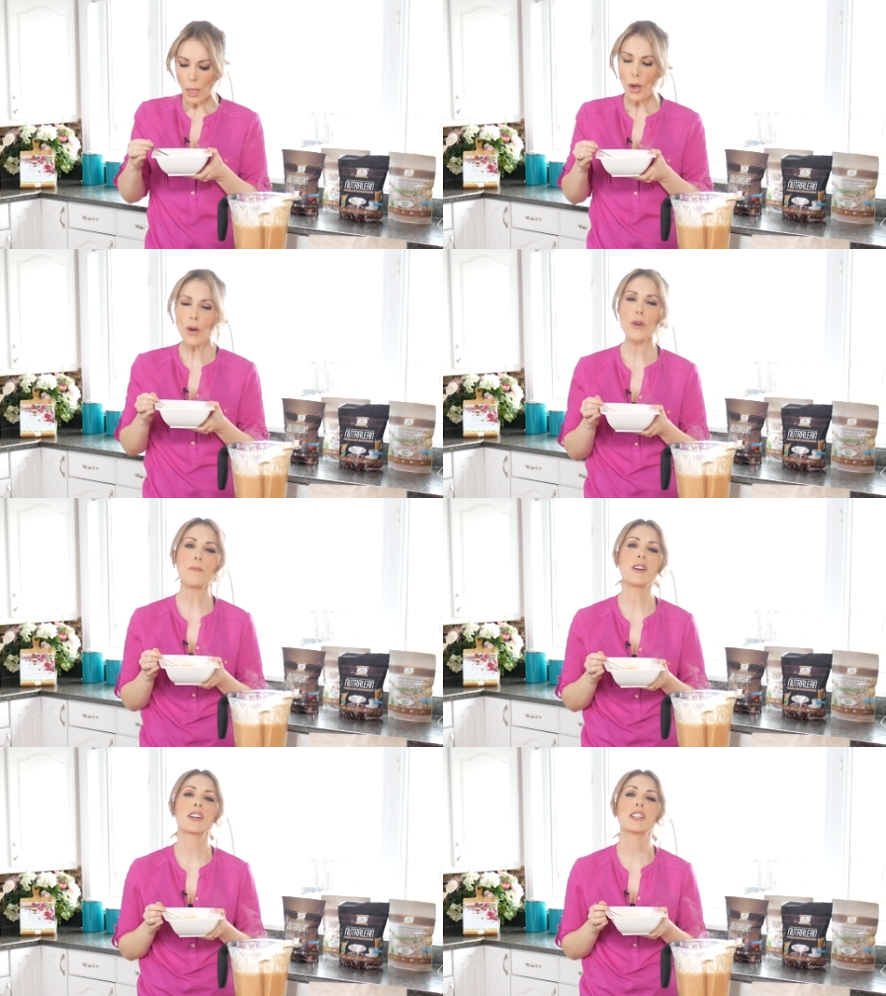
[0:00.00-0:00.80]
Oh
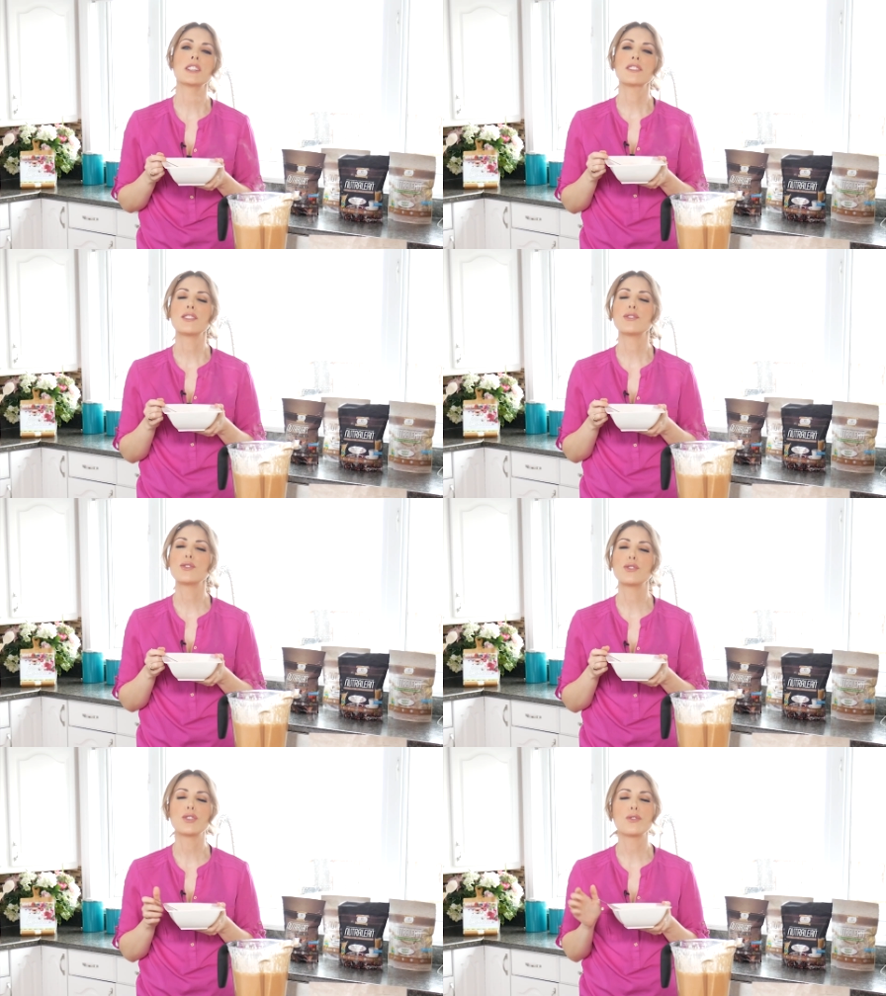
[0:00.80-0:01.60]
my goodness, this
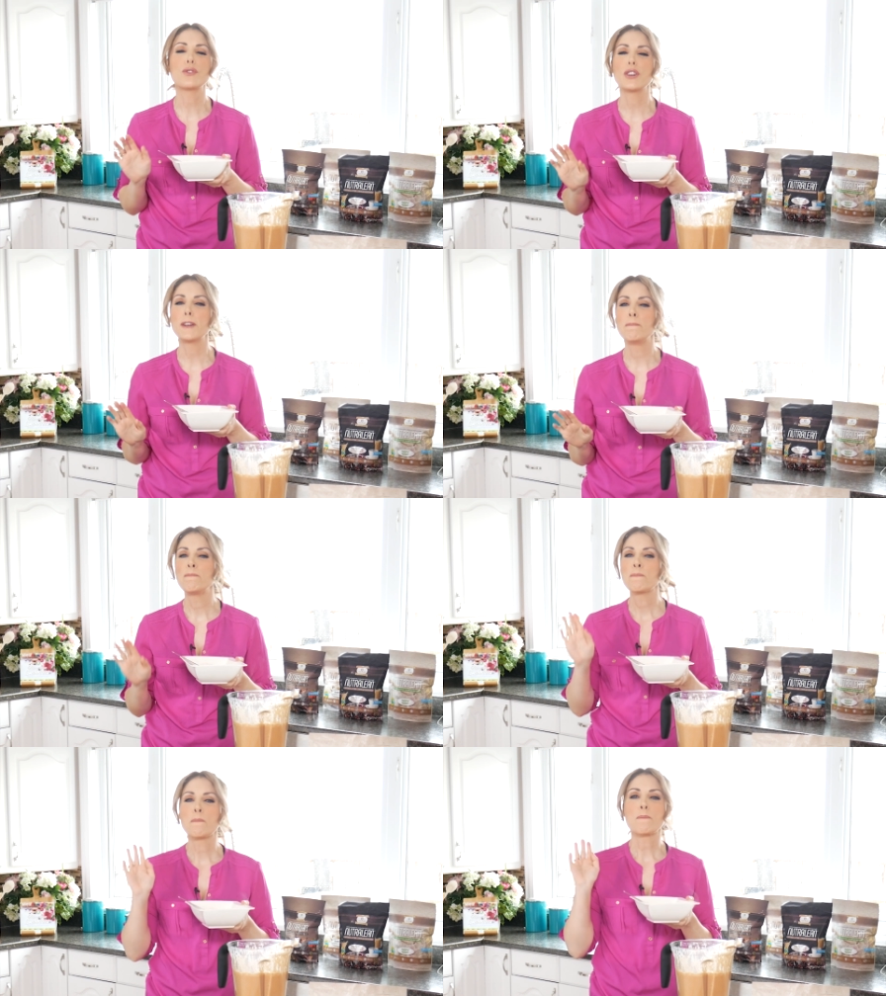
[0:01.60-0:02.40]
is so
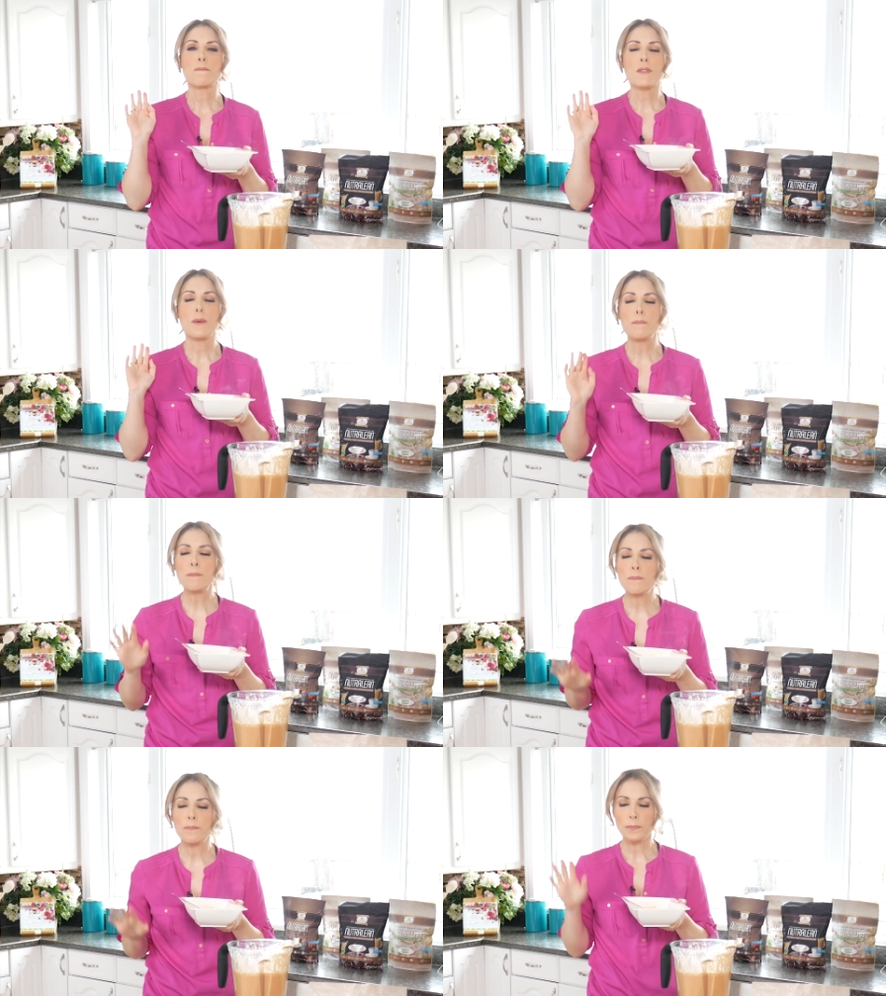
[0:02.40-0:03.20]

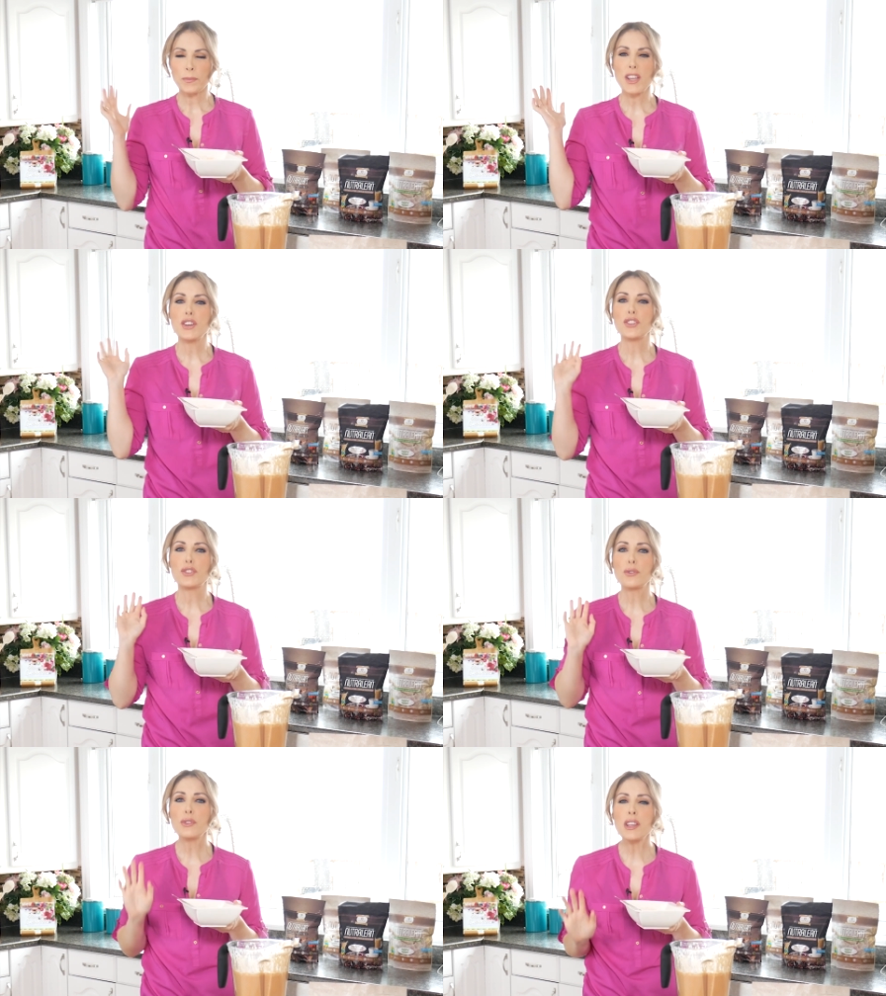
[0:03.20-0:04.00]
good. It is
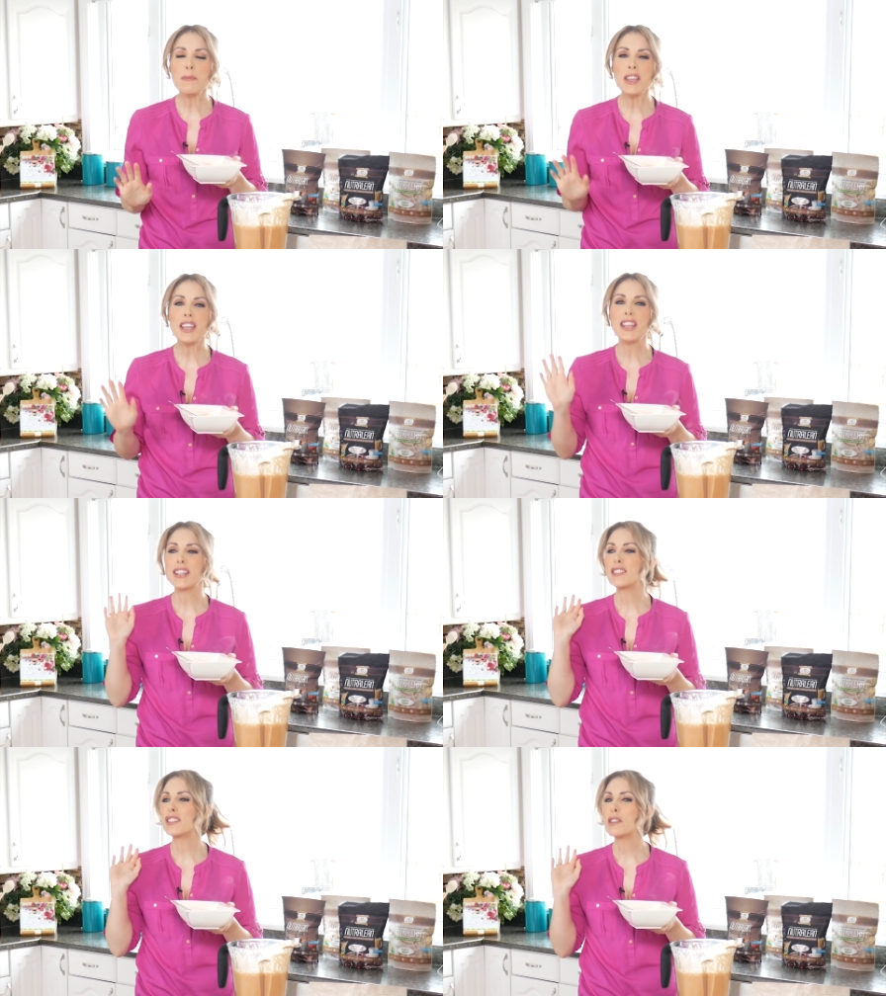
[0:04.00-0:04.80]
creamy, it
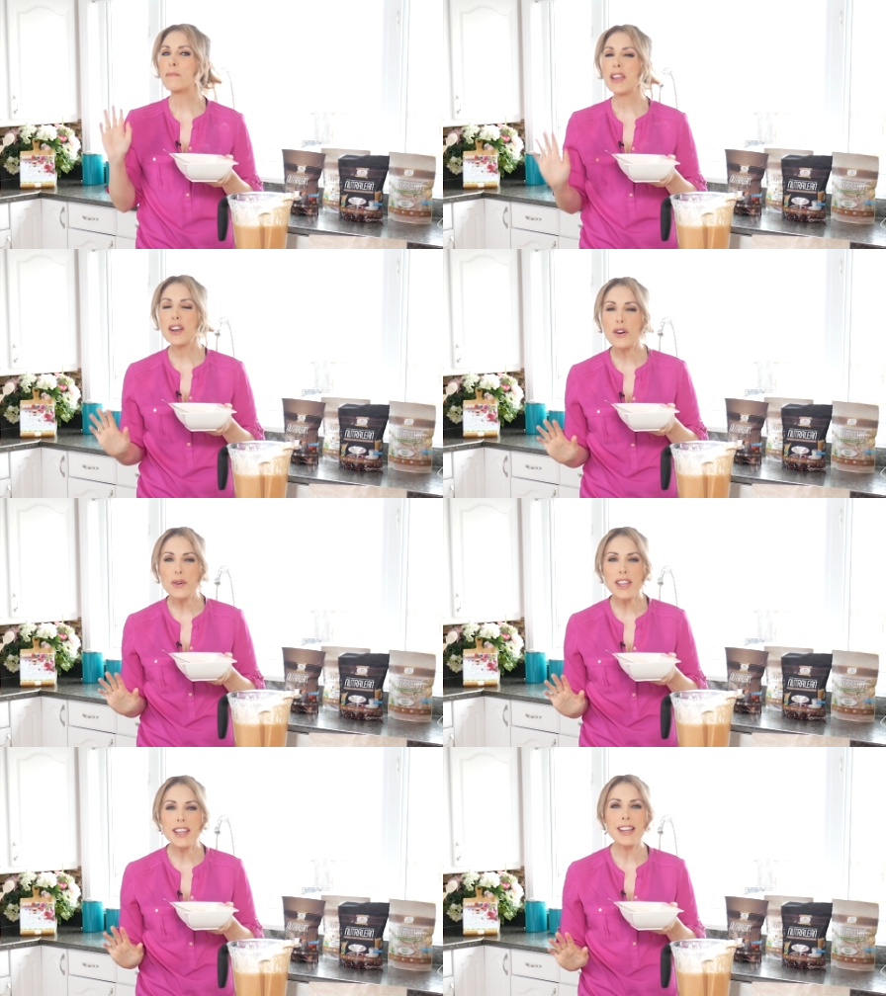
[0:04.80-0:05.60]
is
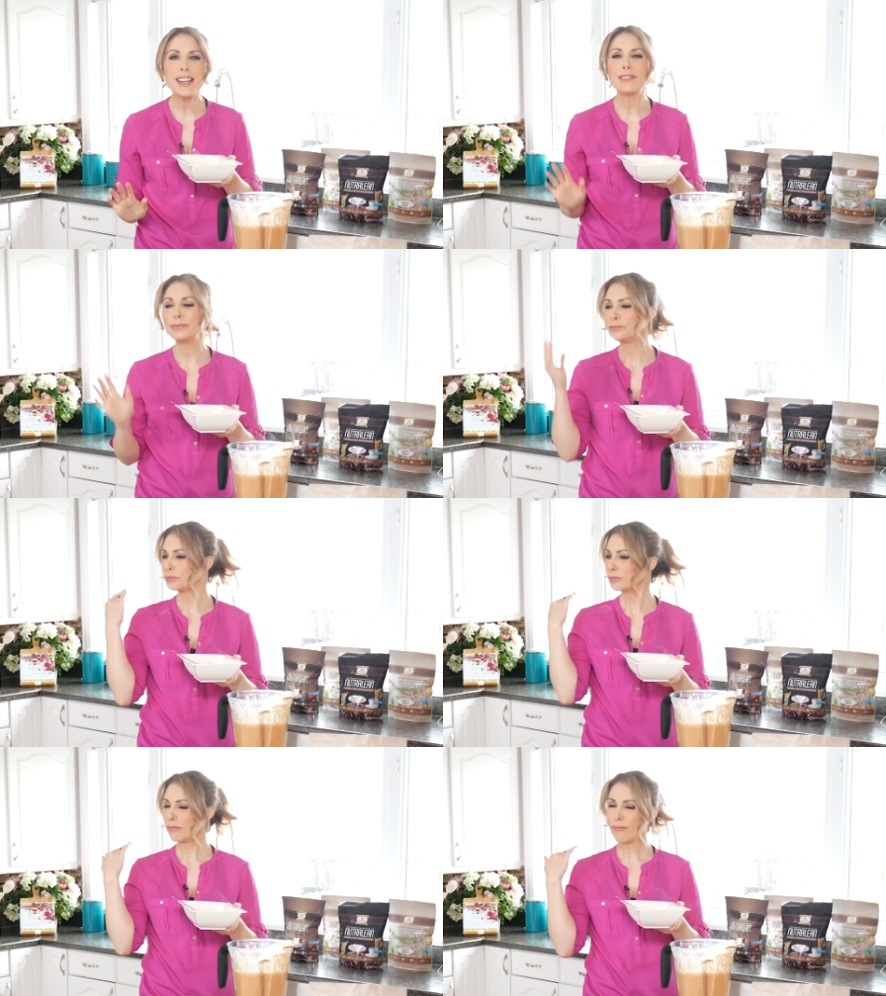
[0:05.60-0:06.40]
tomato-y.
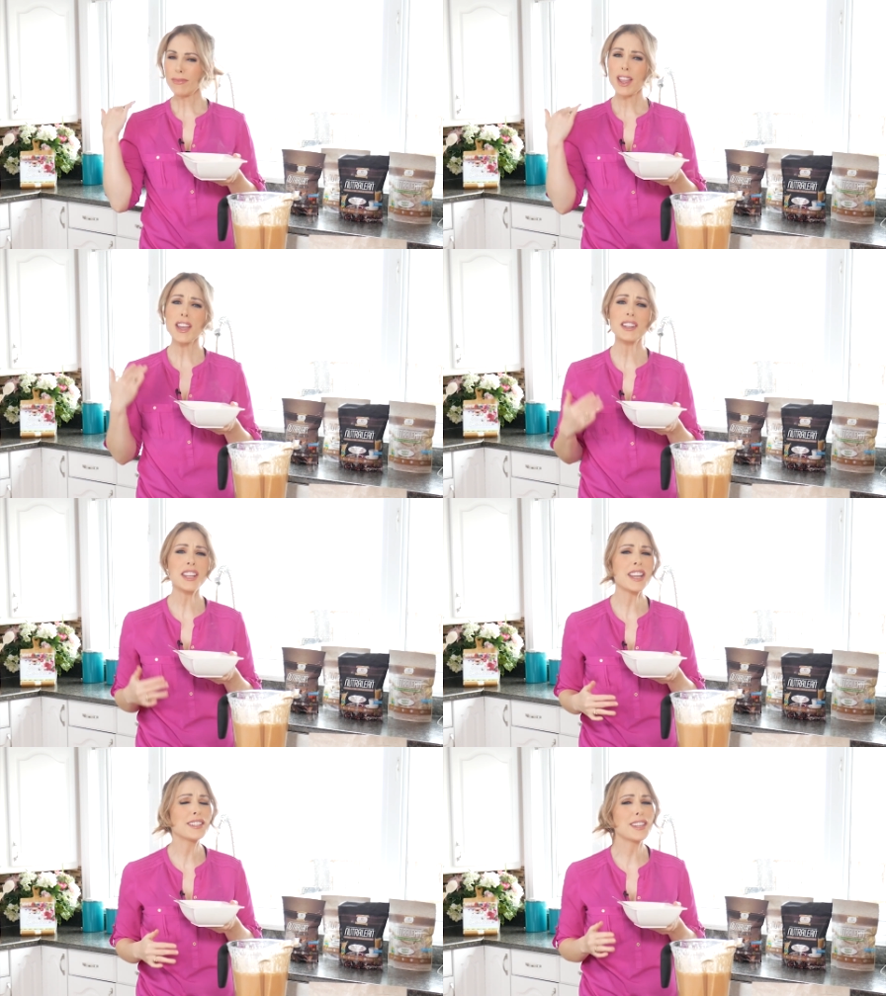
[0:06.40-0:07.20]
It
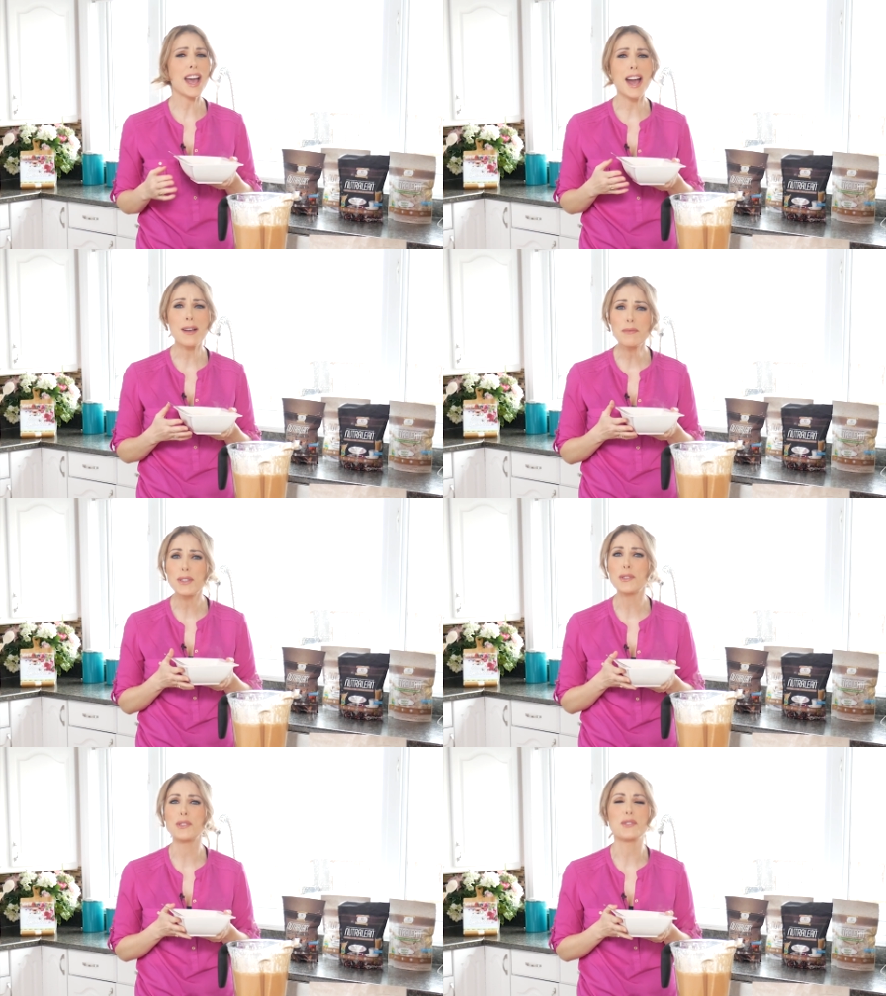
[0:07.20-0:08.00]
tastes
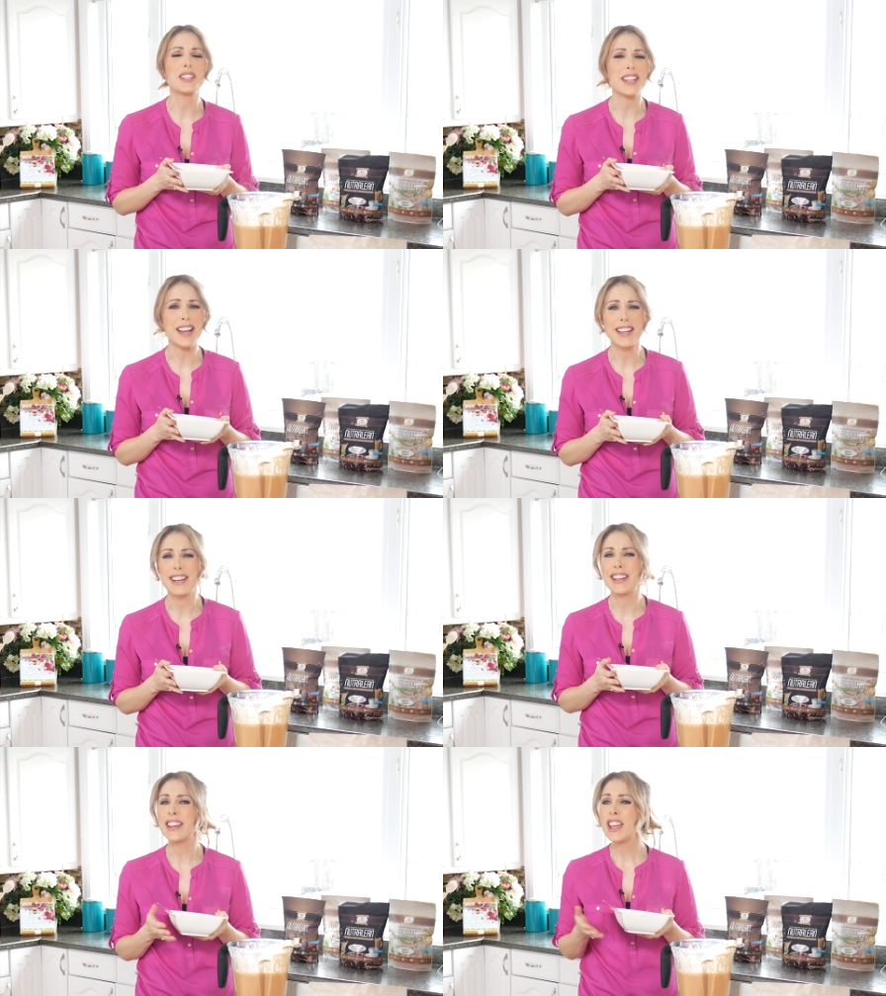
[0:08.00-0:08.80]
absolutely decadent.